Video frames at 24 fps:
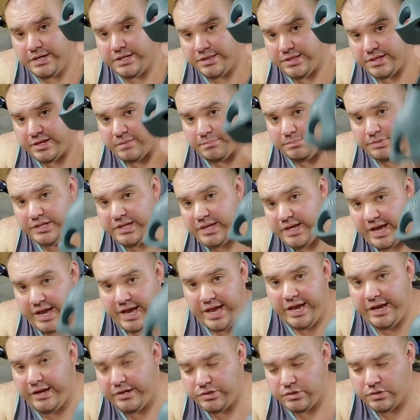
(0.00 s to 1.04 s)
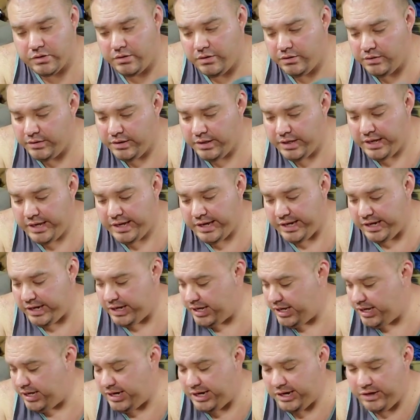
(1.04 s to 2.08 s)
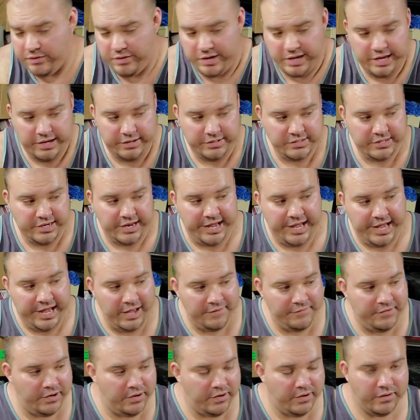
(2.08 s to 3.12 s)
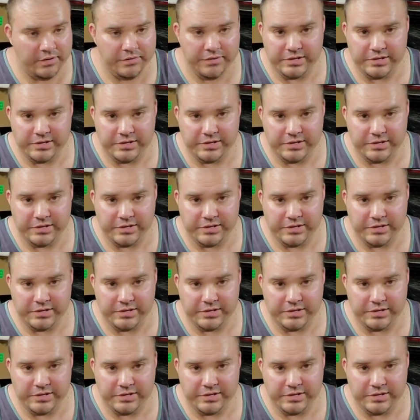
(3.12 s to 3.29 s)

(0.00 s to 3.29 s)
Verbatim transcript: the complete hand control and any other handles that I have here.